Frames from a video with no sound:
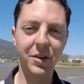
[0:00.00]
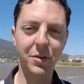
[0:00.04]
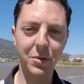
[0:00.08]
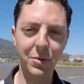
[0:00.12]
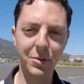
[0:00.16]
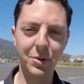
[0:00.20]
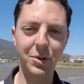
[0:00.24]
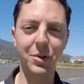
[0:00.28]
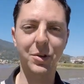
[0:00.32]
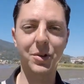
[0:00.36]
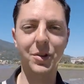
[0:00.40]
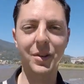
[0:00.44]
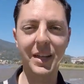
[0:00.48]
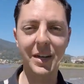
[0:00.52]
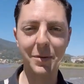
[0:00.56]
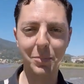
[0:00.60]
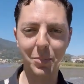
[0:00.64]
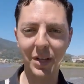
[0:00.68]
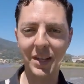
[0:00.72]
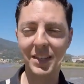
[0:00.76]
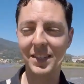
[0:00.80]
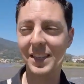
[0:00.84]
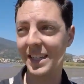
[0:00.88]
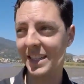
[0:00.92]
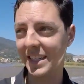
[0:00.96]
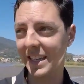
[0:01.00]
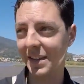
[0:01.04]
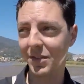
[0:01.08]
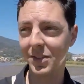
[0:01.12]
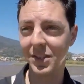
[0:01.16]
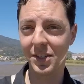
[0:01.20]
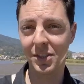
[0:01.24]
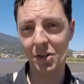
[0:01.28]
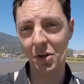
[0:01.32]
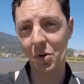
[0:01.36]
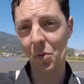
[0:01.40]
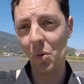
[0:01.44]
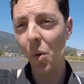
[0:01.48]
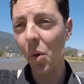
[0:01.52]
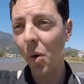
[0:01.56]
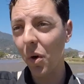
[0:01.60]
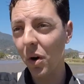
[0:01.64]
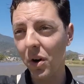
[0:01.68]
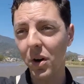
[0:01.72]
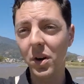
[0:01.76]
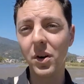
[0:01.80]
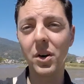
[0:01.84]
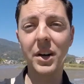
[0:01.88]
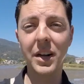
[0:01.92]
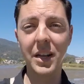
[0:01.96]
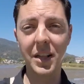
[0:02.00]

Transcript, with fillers: crucial in a place like San Francisco or